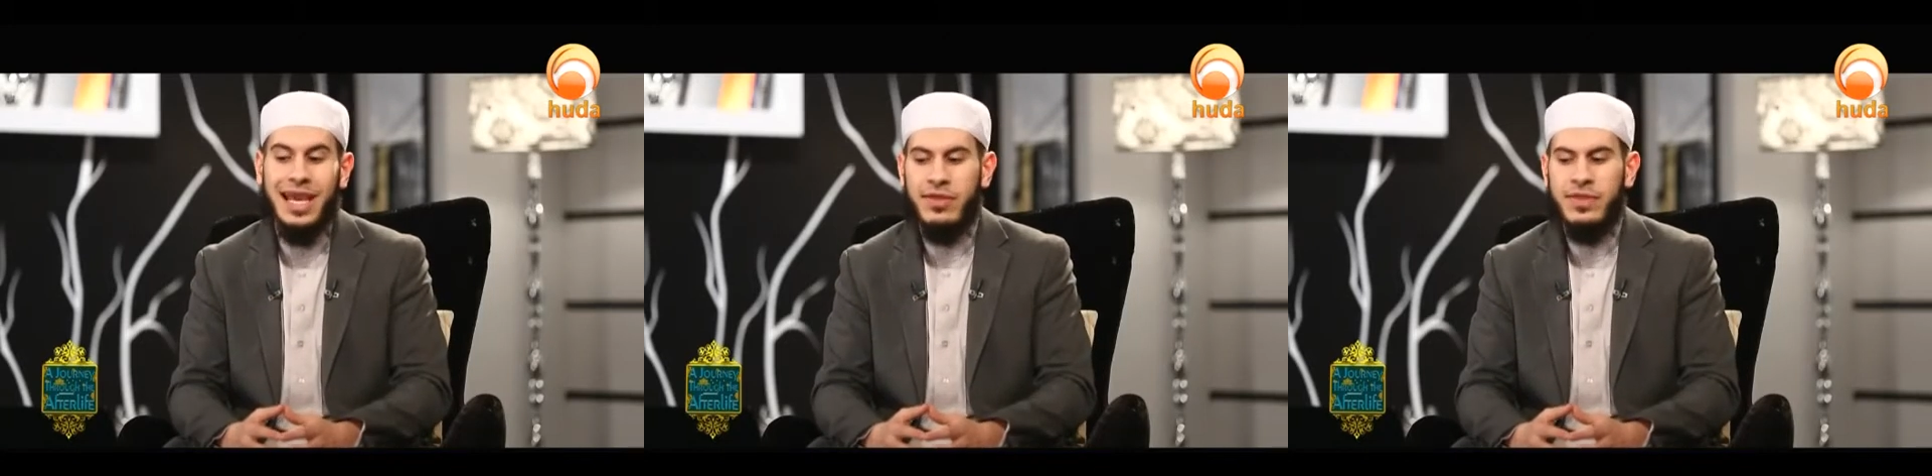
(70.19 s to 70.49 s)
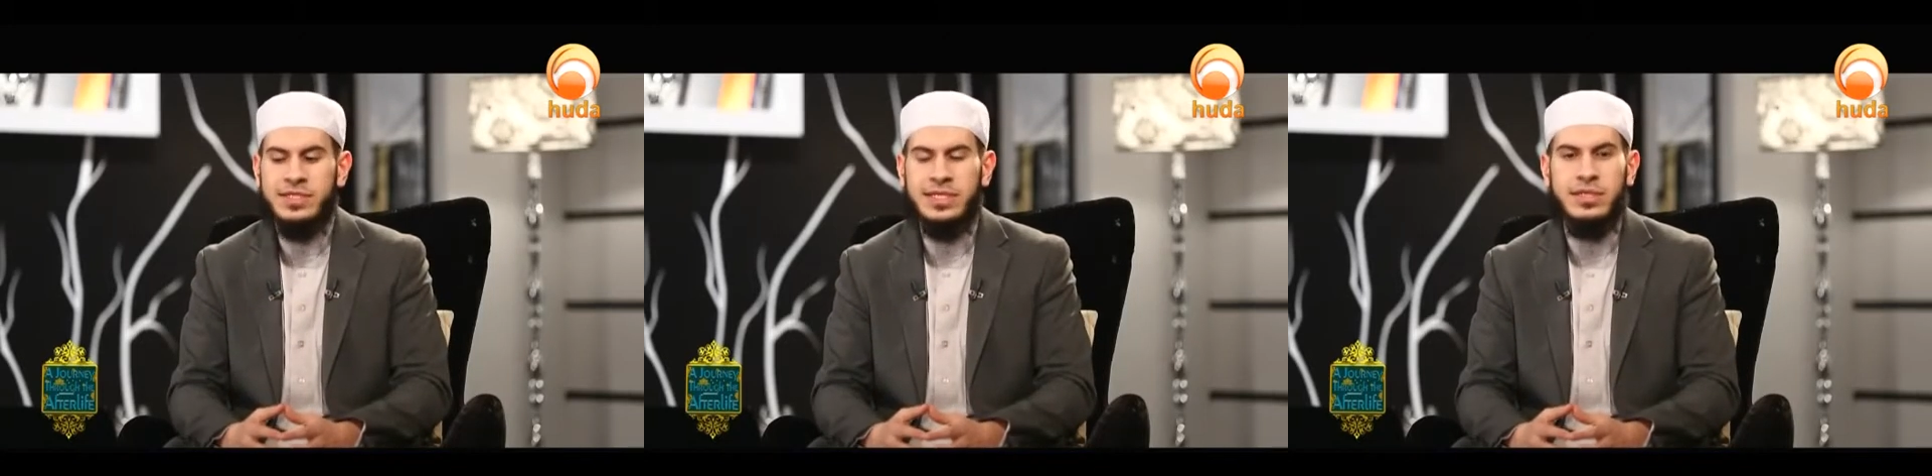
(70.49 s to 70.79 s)

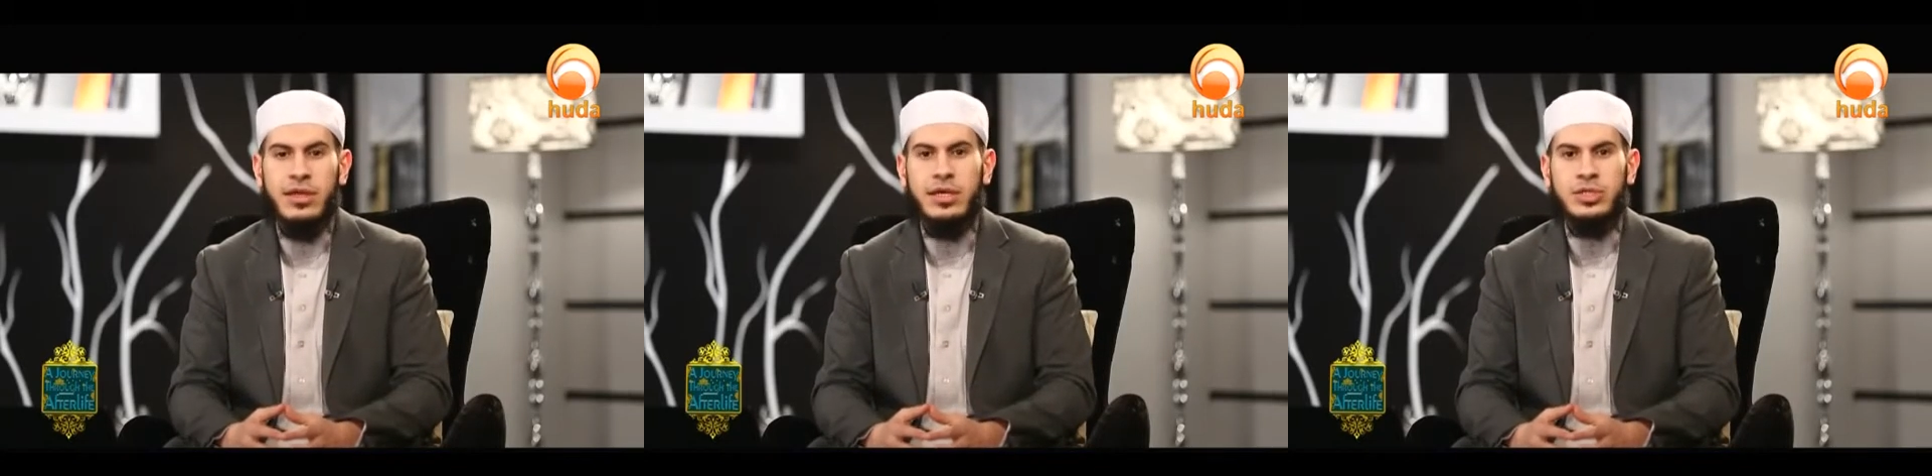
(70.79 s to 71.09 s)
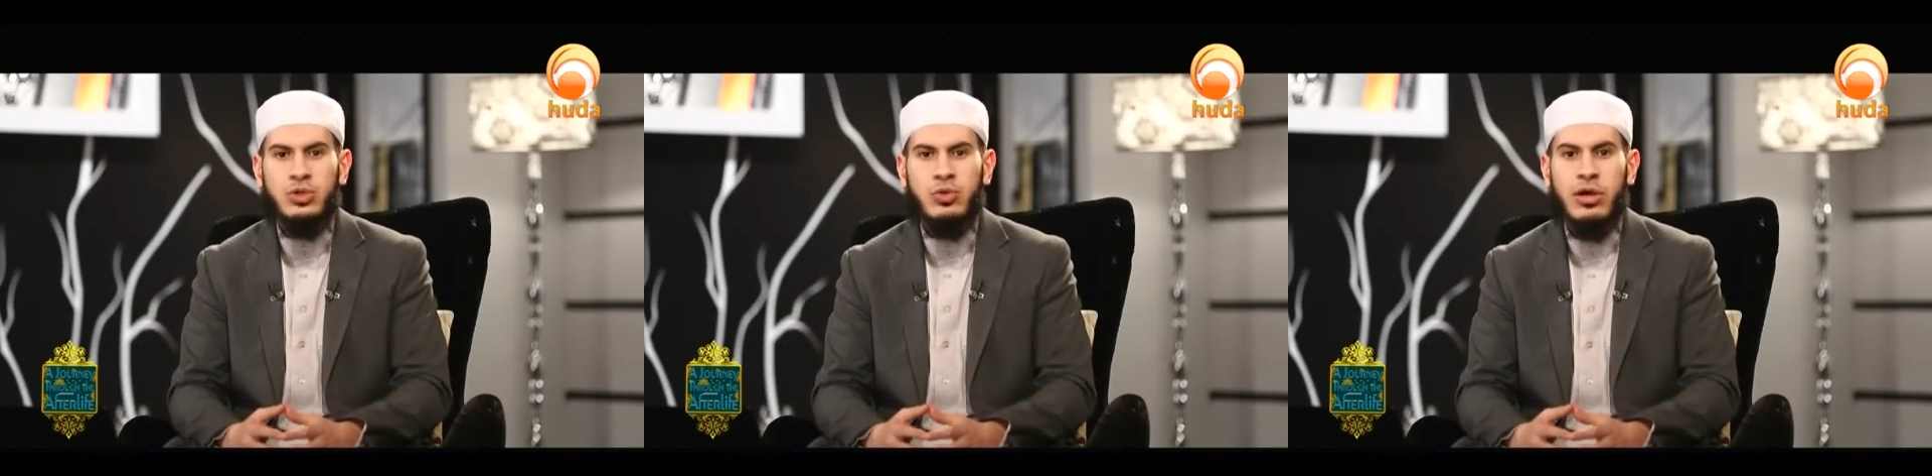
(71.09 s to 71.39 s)
And this is the
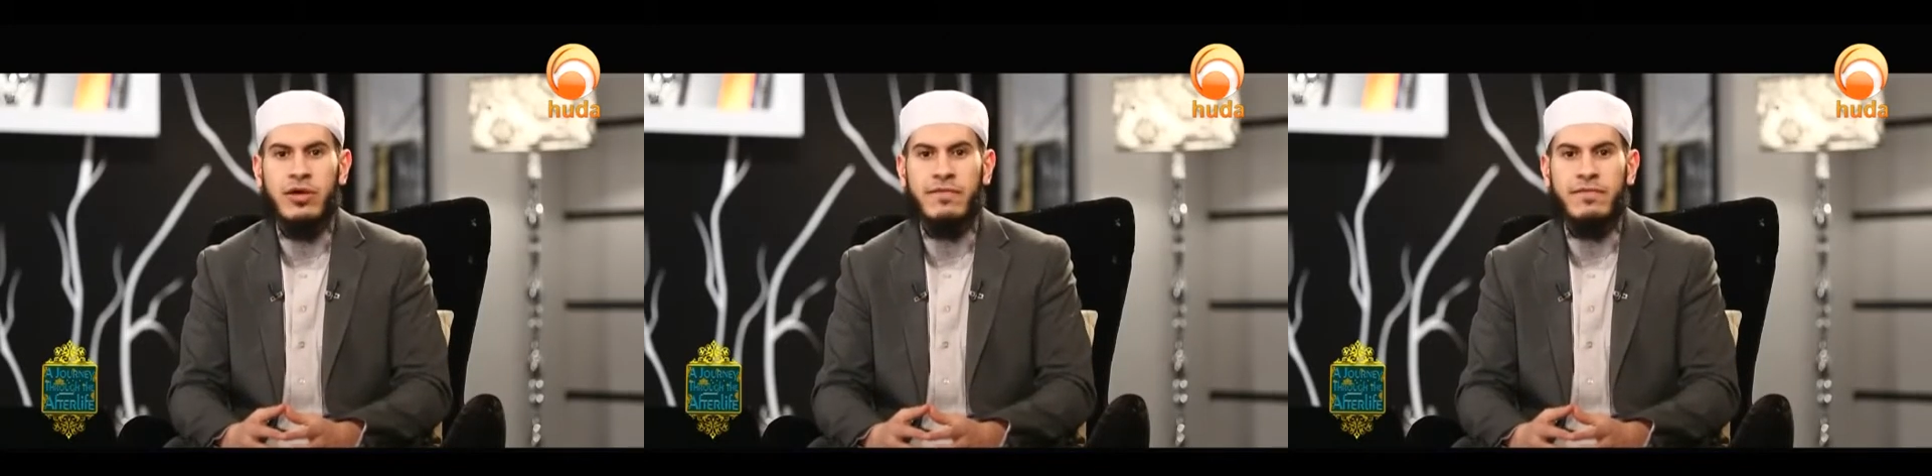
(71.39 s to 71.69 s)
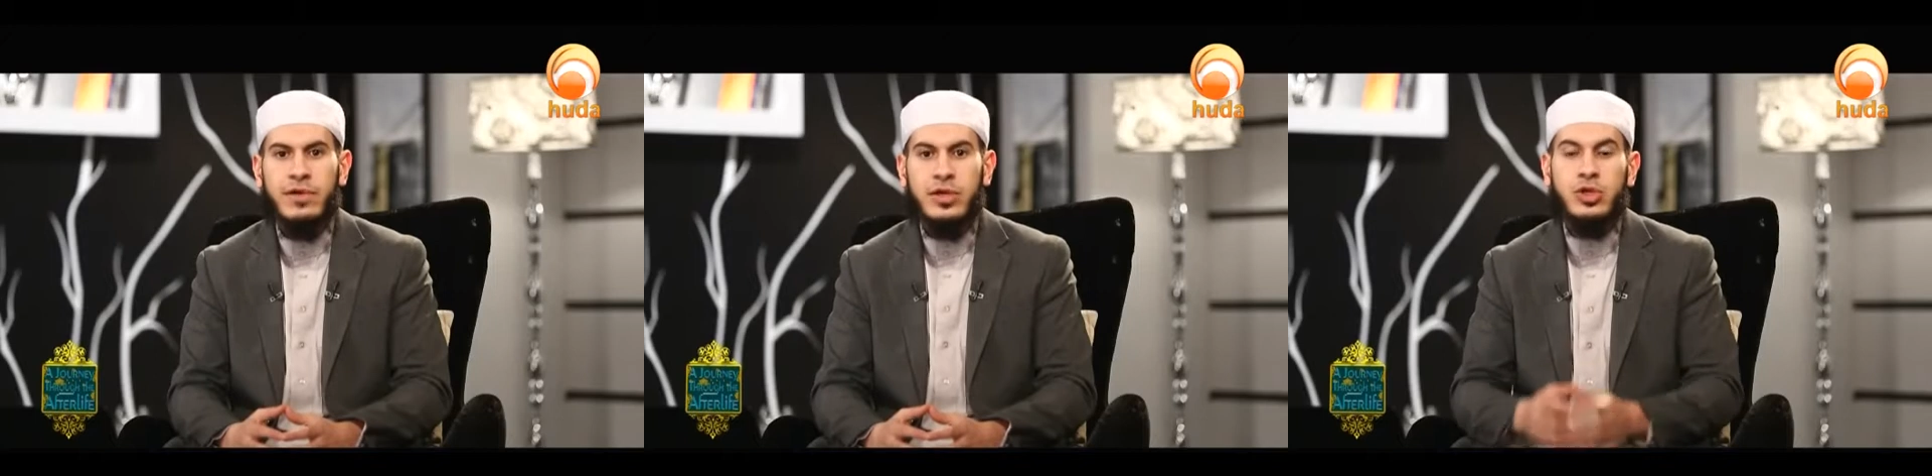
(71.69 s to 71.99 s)
issue of